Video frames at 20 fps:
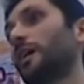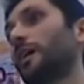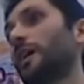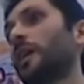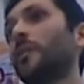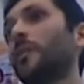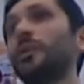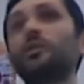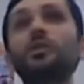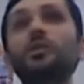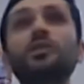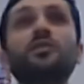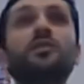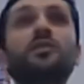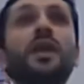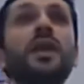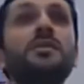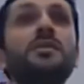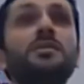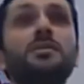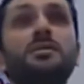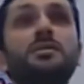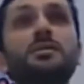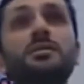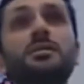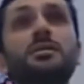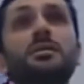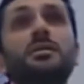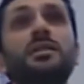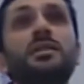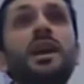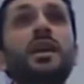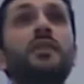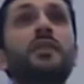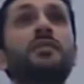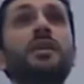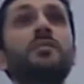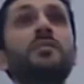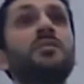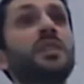He went to his friends, 10
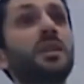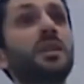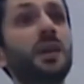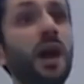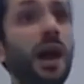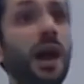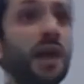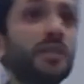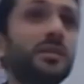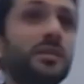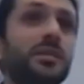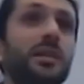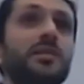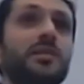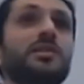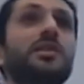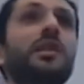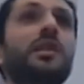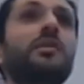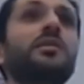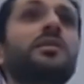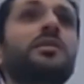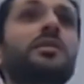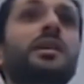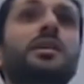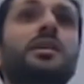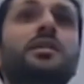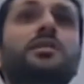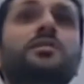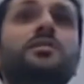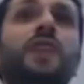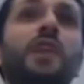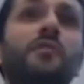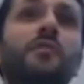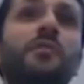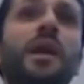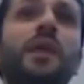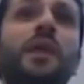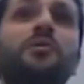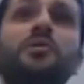of them, he said, guys, let's sell this tickets,
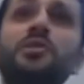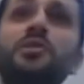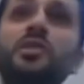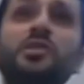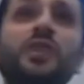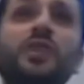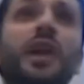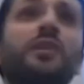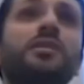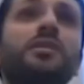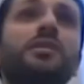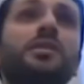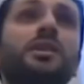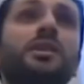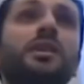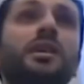£5, it's a charity.